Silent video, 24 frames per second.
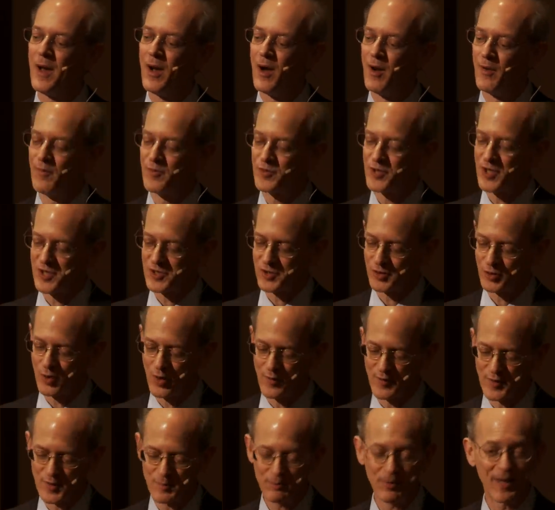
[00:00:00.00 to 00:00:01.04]
of
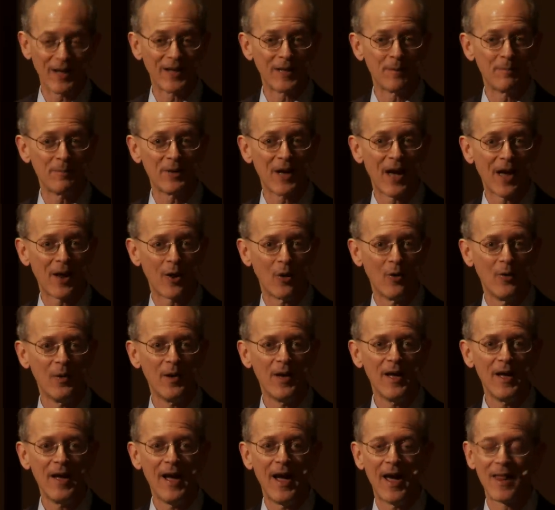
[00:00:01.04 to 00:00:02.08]
Shostakovich playing the piano
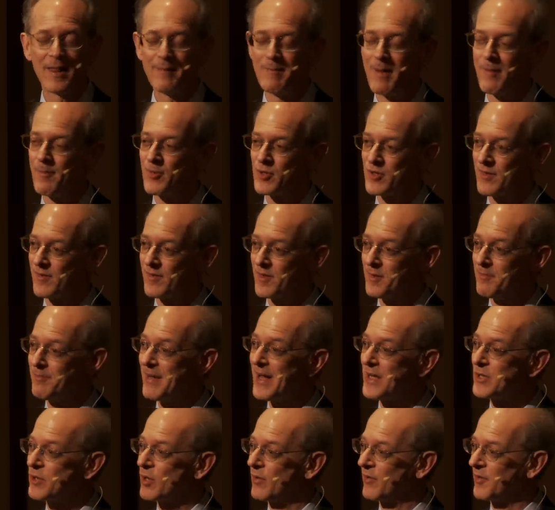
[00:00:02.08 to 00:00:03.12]
and the members of the
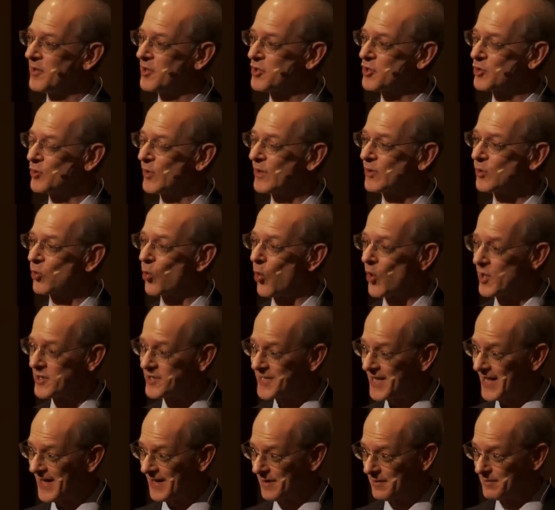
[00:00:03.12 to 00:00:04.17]
Beethoven String
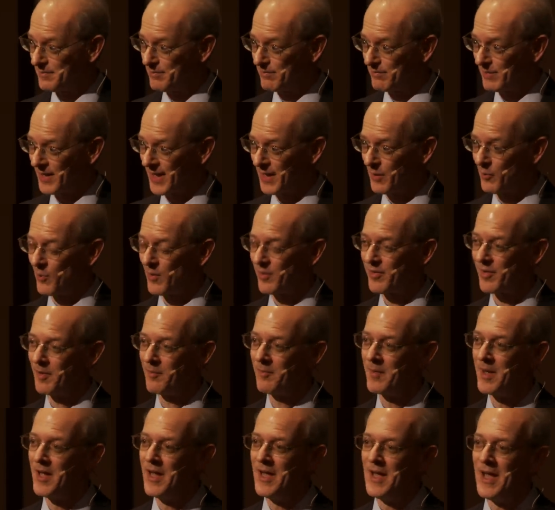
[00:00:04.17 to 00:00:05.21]
Quartet playing with
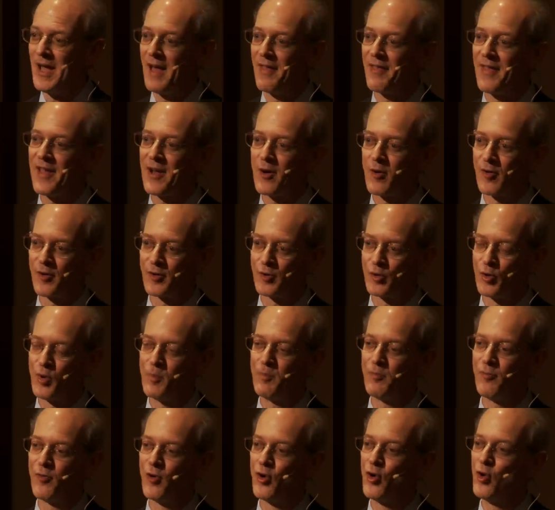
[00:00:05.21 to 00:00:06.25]
him. And they are the
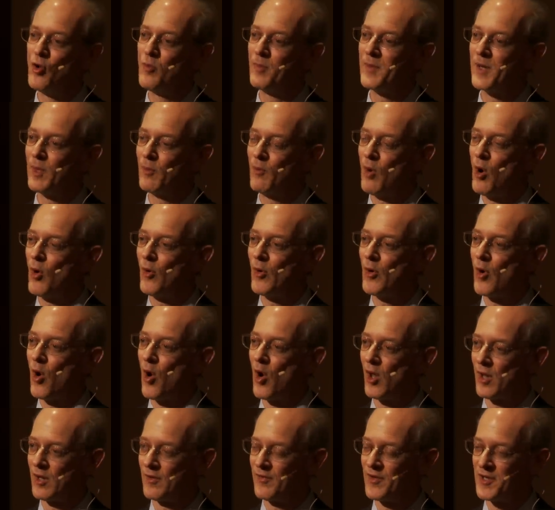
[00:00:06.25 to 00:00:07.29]
group for whom he wrote
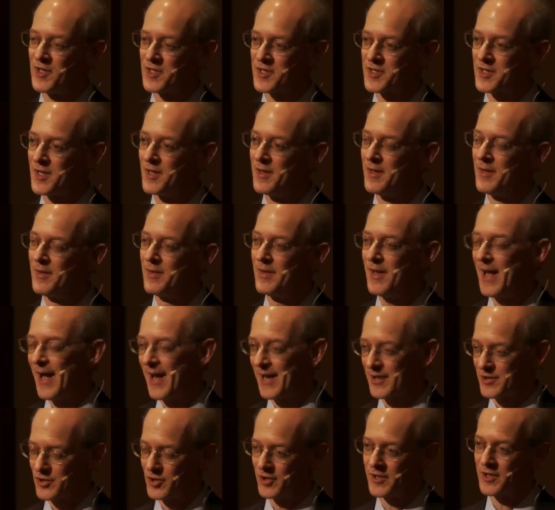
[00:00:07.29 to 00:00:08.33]
all of his,
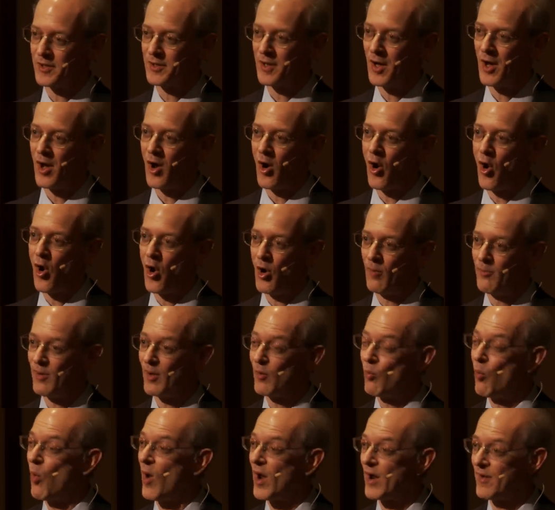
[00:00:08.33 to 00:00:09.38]
actually, uh, all
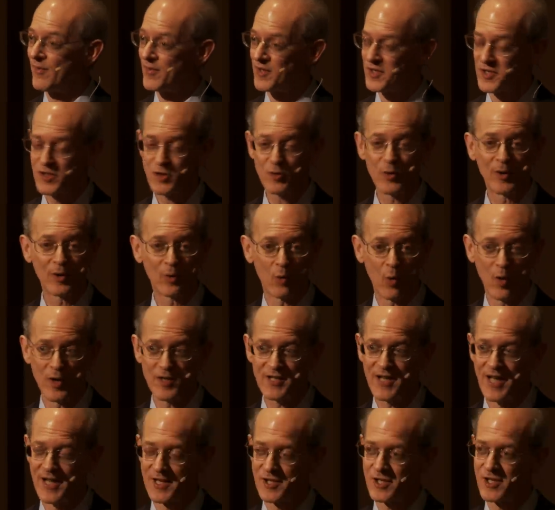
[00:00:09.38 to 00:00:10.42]
but one of his string
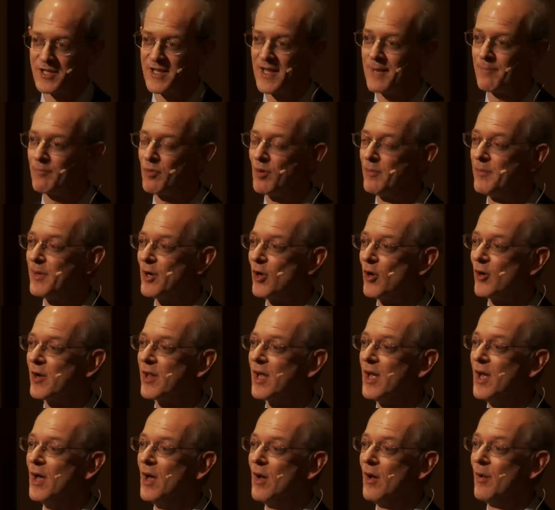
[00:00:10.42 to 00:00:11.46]
quartets. And they premiered
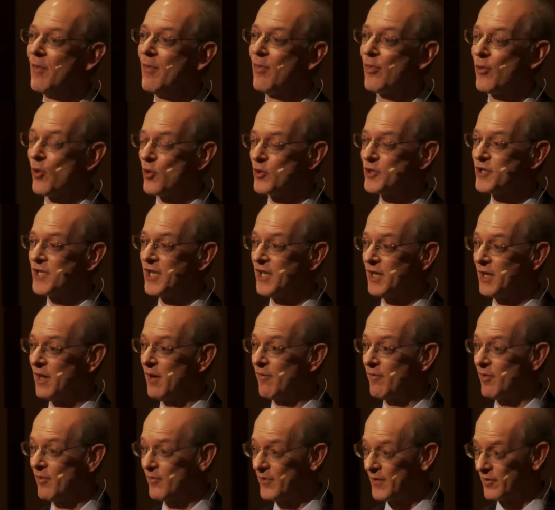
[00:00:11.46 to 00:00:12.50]
13
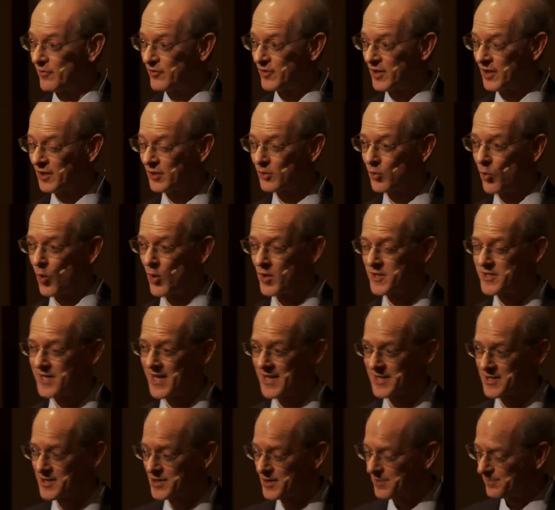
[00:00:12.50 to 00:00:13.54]
of the 15
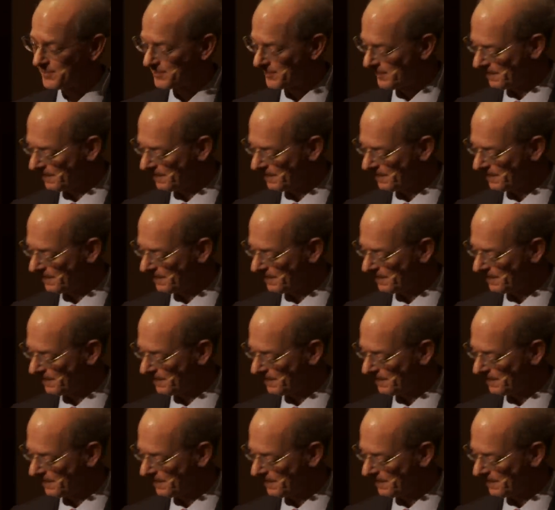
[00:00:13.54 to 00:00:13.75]
quartets